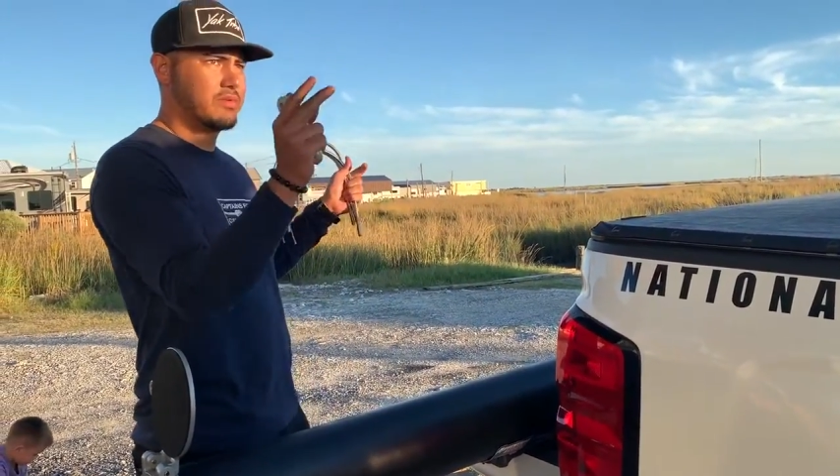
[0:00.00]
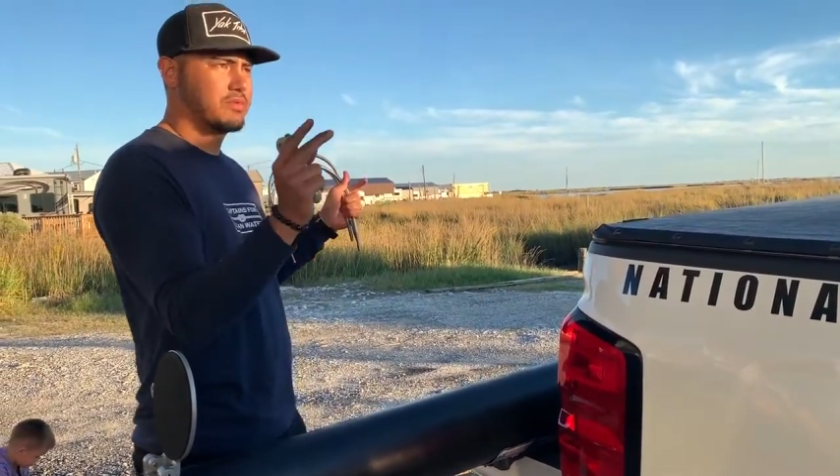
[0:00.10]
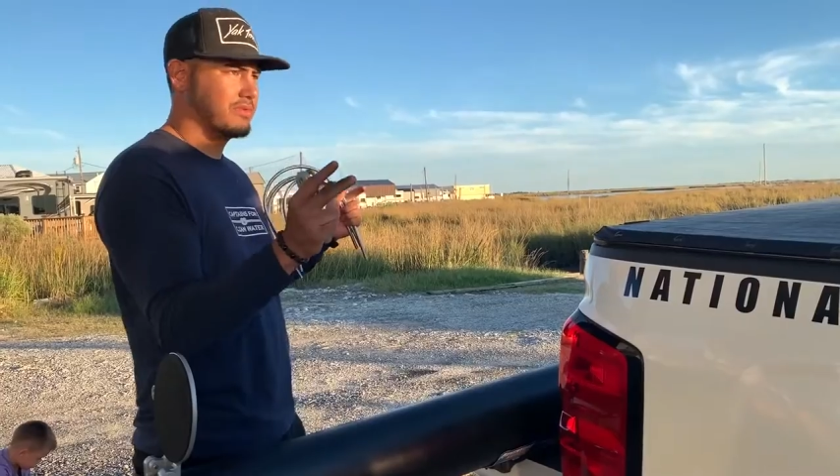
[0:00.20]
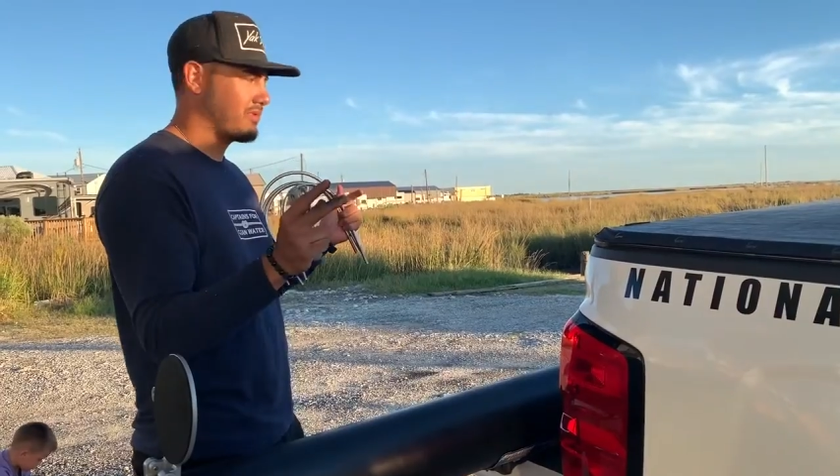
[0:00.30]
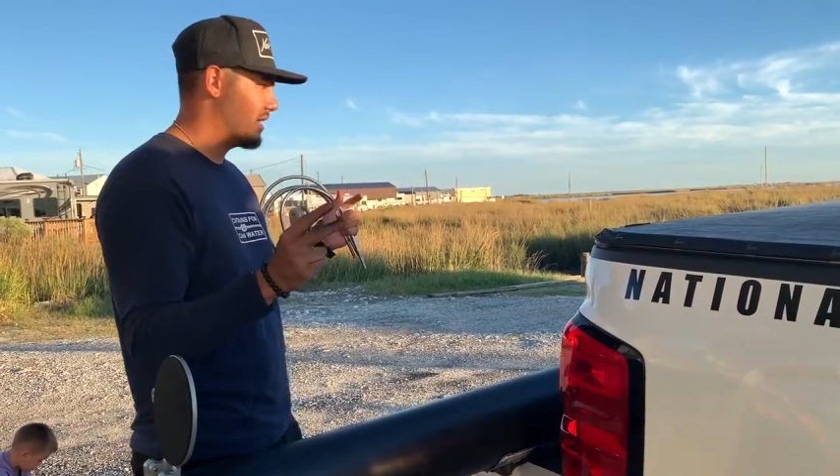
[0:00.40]
the
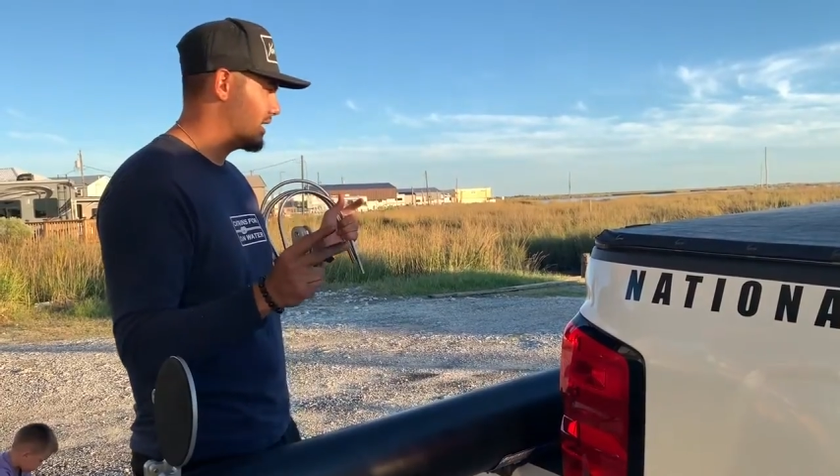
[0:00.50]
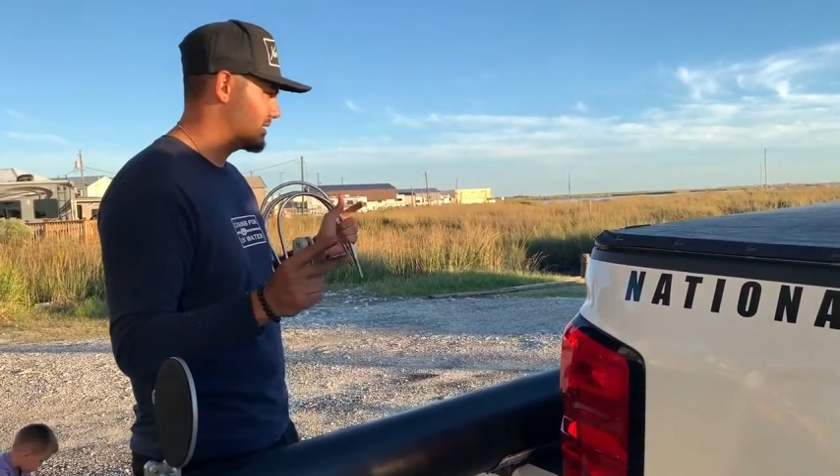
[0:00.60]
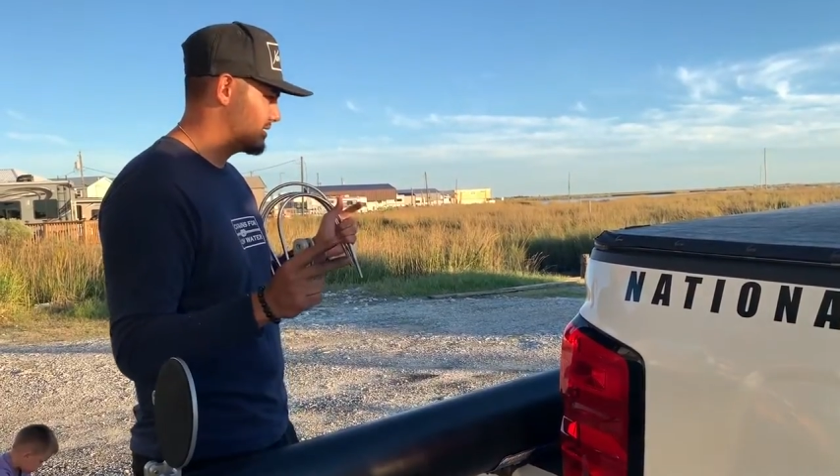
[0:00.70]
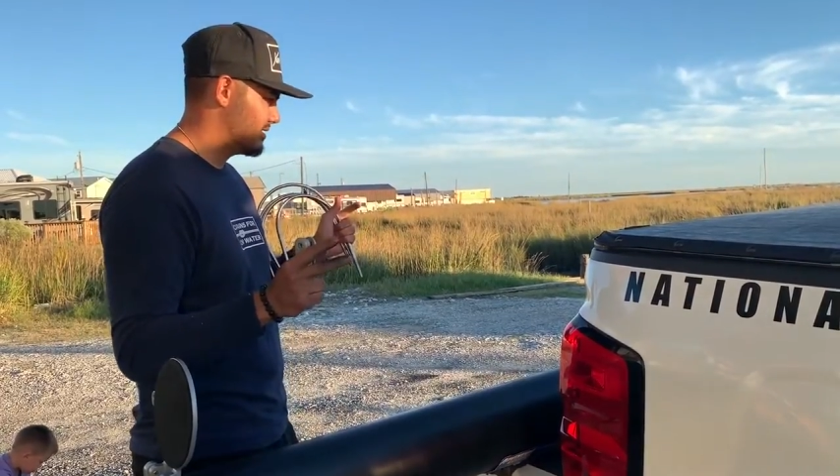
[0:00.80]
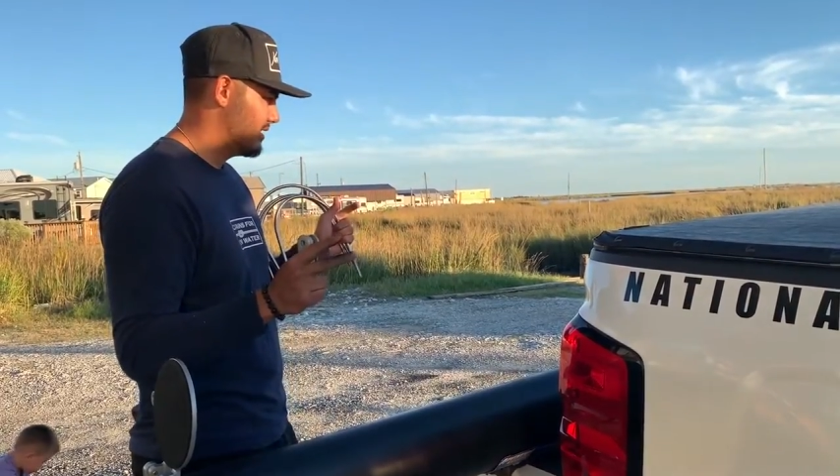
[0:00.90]
roof
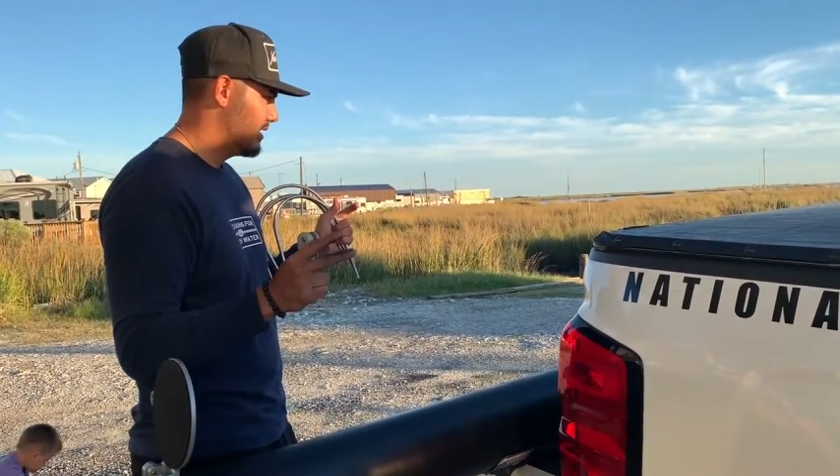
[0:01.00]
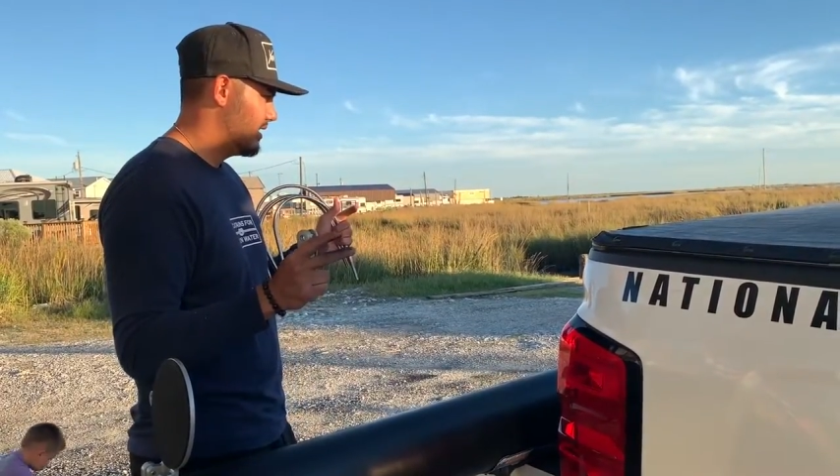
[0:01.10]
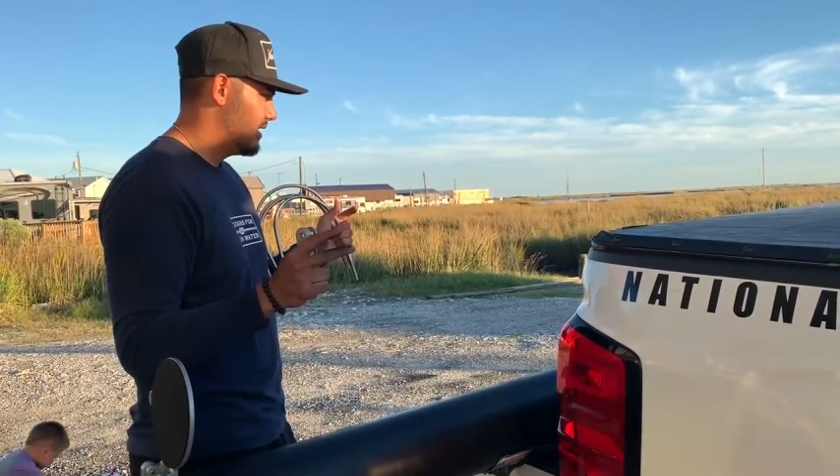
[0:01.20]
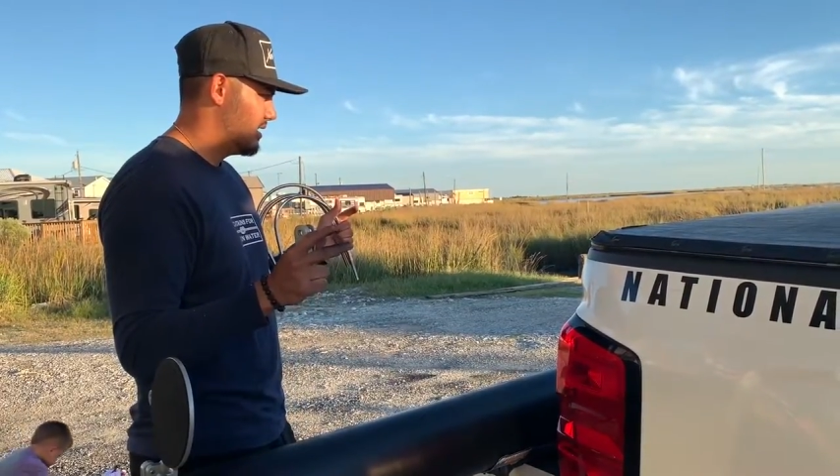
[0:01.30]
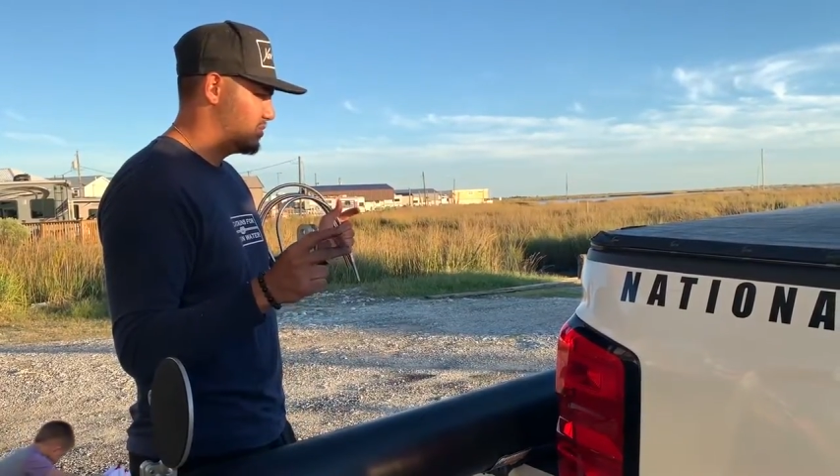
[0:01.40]
racks,
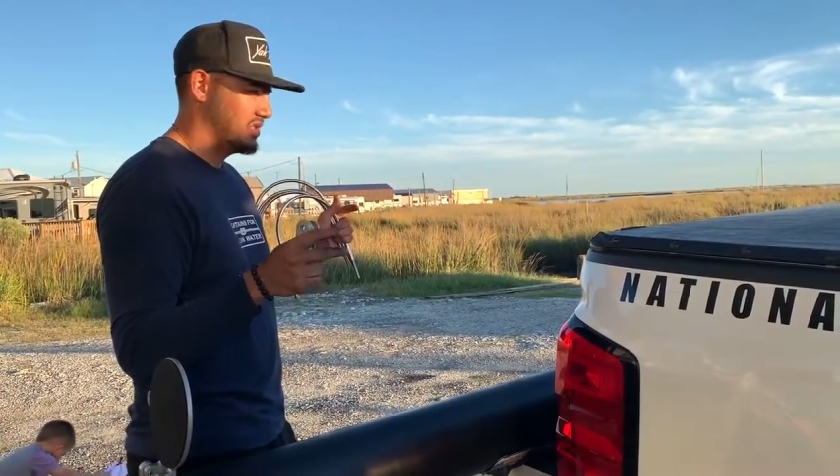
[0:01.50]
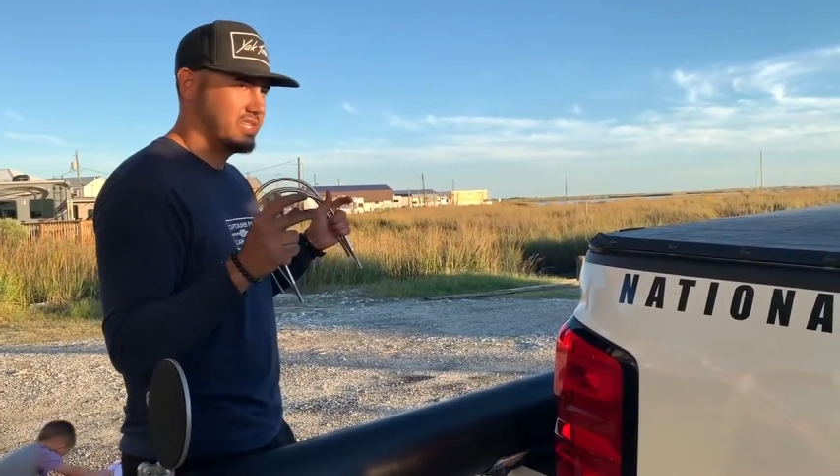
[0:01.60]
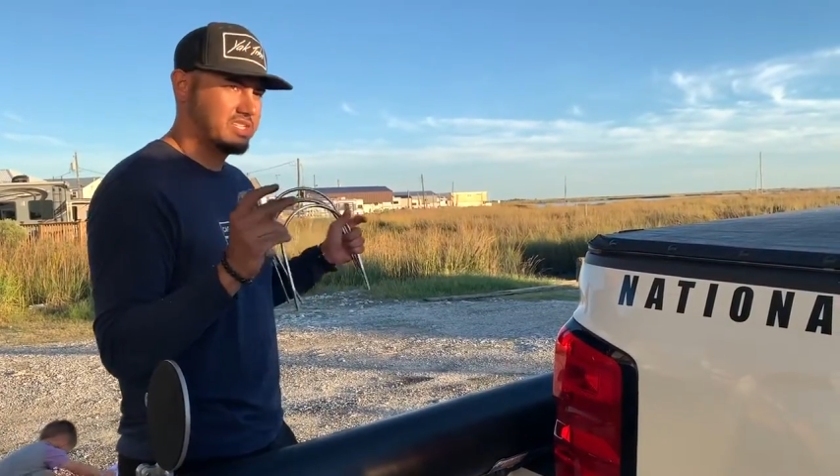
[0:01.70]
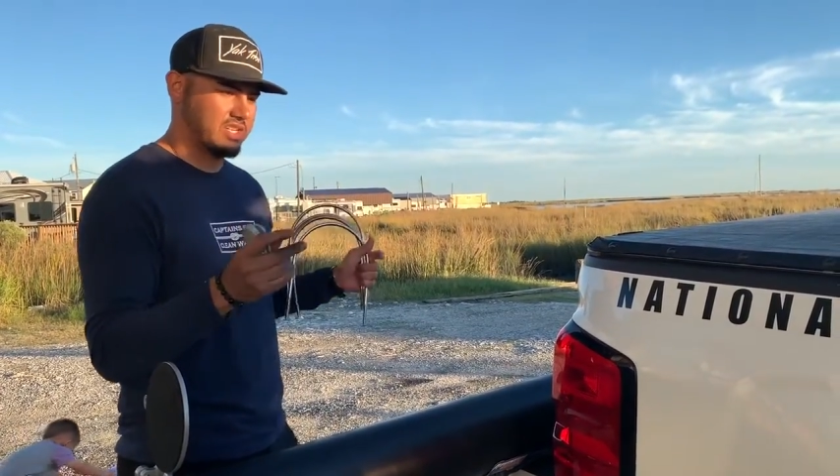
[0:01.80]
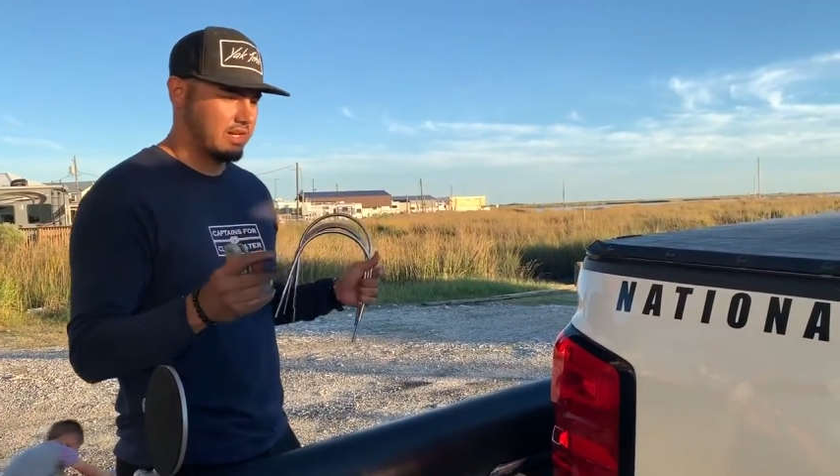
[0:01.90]
position